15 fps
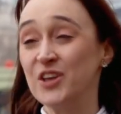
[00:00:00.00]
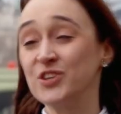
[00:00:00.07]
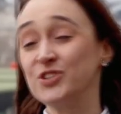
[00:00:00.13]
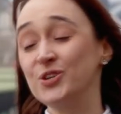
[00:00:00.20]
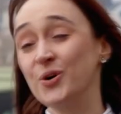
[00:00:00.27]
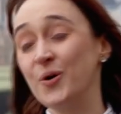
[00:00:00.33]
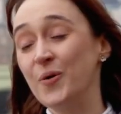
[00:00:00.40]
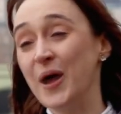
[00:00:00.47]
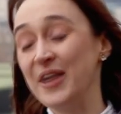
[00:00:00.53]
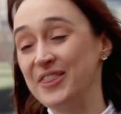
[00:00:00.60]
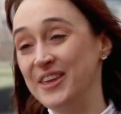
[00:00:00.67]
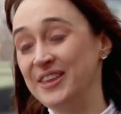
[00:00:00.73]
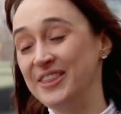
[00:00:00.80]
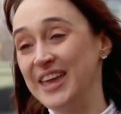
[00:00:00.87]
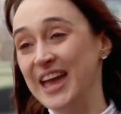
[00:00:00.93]
So I
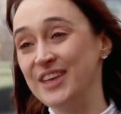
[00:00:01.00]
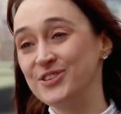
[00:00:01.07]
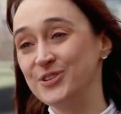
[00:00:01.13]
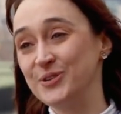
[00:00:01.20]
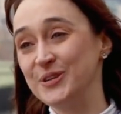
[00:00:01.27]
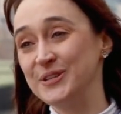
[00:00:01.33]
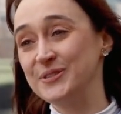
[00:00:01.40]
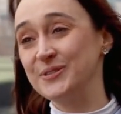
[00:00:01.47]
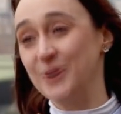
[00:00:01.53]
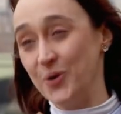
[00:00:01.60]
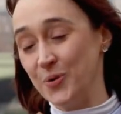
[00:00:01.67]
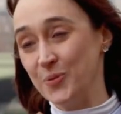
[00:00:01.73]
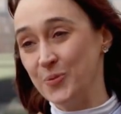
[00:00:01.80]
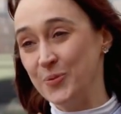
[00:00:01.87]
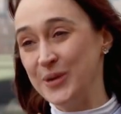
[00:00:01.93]
think the answer is
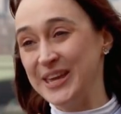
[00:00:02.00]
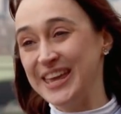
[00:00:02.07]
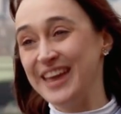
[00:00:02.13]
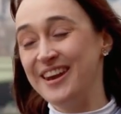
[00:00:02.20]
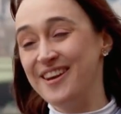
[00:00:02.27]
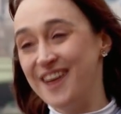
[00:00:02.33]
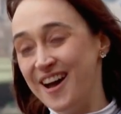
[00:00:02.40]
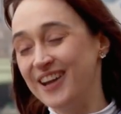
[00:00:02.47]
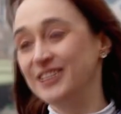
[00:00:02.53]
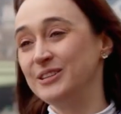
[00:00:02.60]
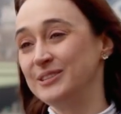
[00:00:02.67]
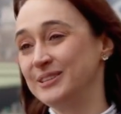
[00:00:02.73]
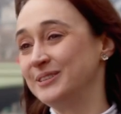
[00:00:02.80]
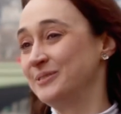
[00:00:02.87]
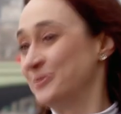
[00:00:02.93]
no. We cannot
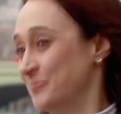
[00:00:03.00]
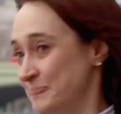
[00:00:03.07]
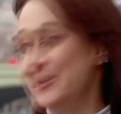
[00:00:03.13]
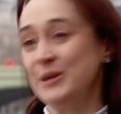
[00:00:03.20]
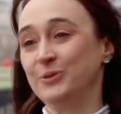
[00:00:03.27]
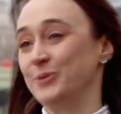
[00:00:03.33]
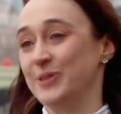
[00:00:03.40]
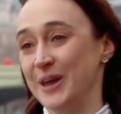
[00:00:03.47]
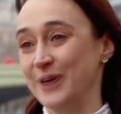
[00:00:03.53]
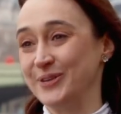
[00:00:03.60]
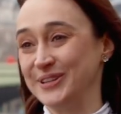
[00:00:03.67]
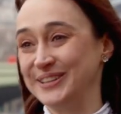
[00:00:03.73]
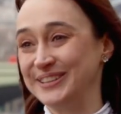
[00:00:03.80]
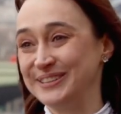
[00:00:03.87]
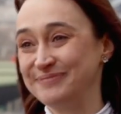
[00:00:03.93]
build
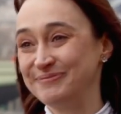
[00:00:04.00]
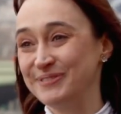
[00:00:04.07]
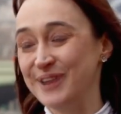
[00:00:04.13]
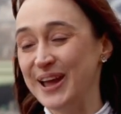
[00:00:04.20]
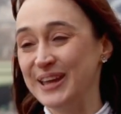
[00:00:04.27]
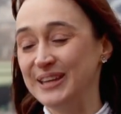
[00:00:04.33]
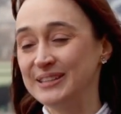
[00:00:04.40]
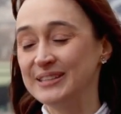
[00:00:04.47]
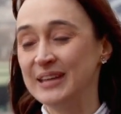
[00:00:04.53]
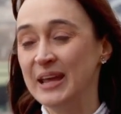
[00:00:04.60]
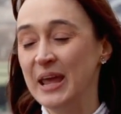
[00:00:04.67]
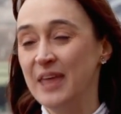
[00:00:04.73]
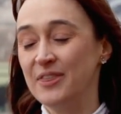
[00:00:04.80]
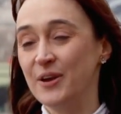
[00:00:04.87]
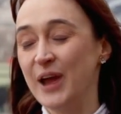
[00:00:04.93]
without it, right?
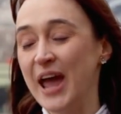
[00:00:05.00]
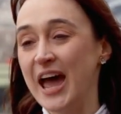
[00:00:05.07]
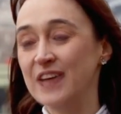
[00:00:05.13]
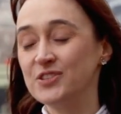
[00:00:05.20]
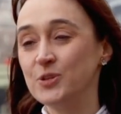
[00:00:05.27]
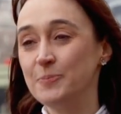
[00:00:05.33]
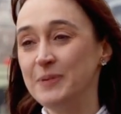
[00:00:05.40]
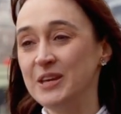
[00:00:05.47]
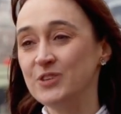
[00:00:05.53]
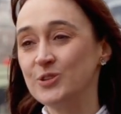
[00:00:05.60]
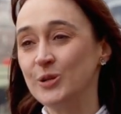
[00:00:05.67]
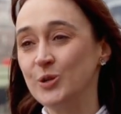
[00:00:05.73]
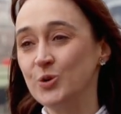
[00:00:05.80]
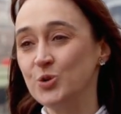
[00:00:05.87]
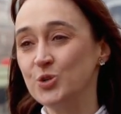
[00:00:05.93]
There has to be
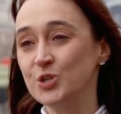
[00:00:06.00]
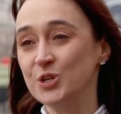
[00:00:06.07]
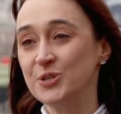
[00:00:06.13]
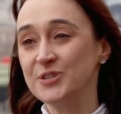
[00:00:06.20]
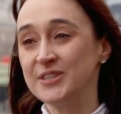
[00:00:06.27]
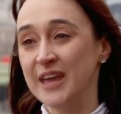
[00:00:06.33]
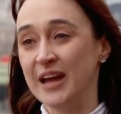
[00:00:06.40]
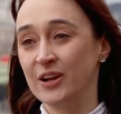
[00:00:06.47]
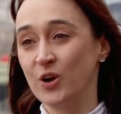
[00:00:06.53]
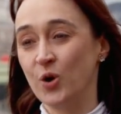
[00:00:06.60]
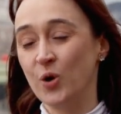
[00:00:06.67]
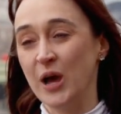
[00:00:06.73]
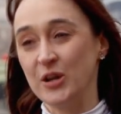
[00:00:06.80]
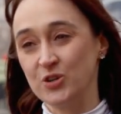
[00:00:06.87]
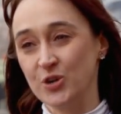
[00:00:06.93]
solutions that
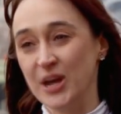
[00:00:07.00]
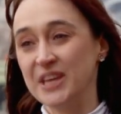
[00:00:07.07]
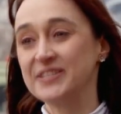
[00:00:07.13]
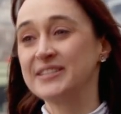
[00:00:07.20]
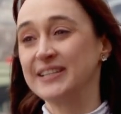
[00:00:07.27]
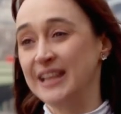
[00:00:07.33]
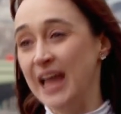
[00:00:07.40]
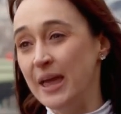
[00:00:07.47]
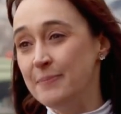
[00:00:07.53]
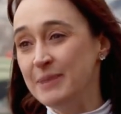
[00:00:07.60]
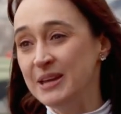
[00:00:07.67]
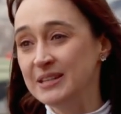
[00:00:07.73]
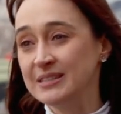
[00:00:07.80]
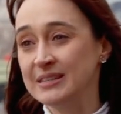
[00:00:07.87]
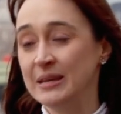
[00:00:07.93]
go address
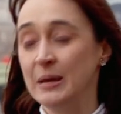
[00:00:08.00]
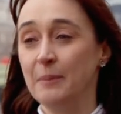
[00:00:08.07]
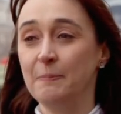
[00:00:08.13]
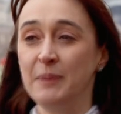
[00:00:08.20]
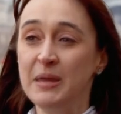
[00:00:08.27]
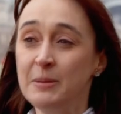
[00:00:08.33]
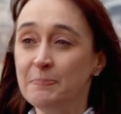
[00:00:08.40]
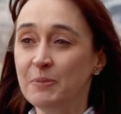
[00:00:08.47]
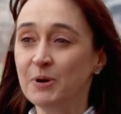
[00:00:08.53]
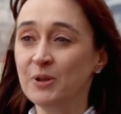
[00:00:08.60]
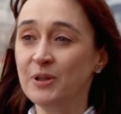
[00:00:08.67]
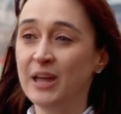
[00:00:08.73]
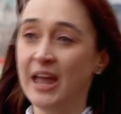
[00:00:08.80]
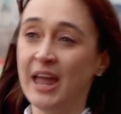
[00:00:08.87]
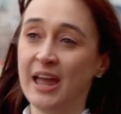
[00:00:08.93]
climate,
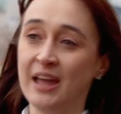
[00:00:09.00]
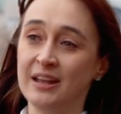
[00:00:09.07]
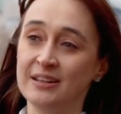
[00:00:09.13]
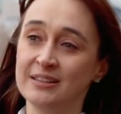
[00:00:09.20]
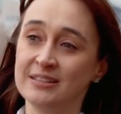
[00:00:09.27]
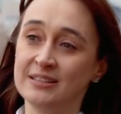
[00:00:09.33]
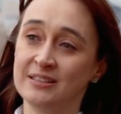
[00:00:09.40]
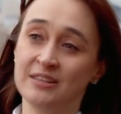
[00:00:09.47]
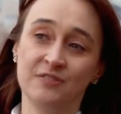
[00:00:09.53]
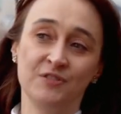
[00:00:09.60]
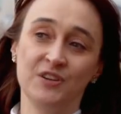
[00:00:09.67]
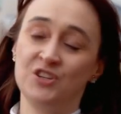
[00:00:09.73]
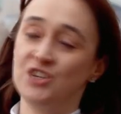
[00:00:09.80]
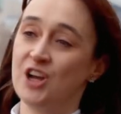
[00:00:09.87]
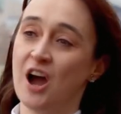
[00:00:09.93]
people and
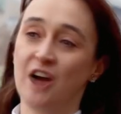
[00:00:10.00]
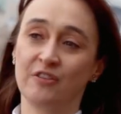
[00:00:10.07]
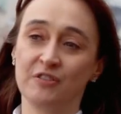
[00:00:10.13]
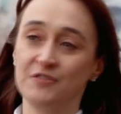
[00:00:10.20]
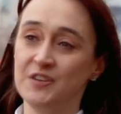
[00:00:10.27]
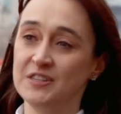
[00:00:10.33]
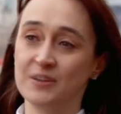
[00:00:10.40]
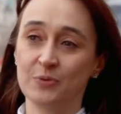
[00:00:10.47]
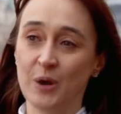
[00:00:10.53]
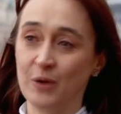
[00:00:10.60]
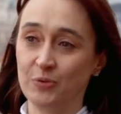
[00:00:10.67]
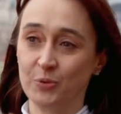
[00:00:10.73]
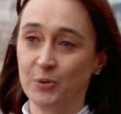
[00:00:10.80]
different geographies around the